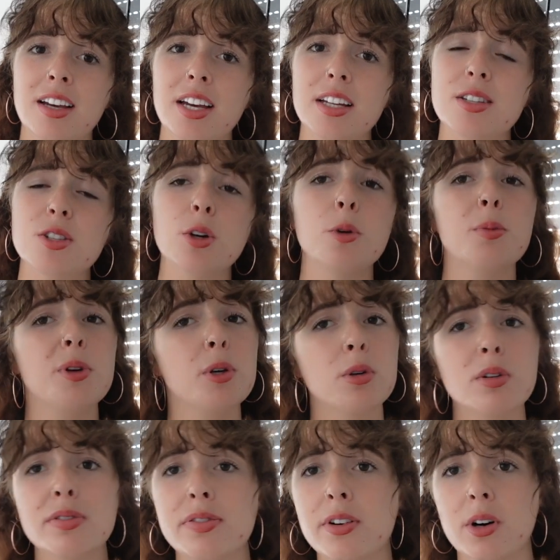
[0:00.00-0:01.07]
It's so
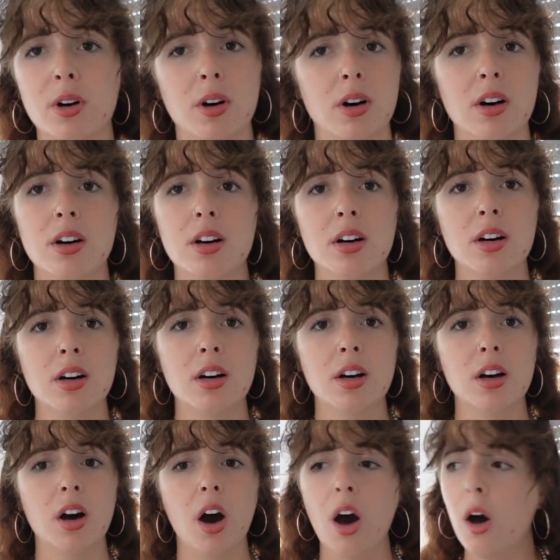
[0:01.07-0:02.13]
beautiful.
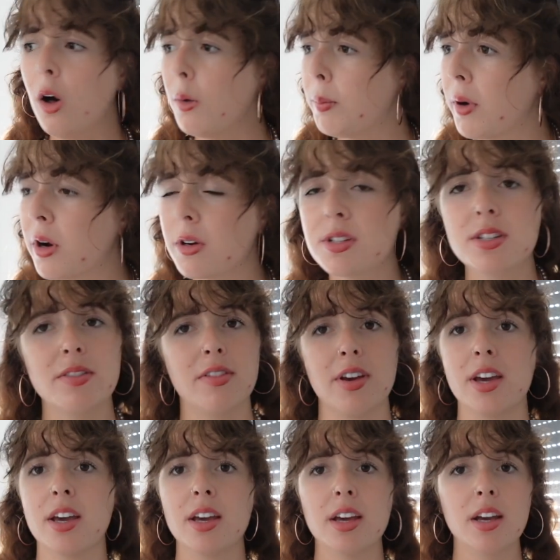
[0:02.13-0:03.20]
All parts of it.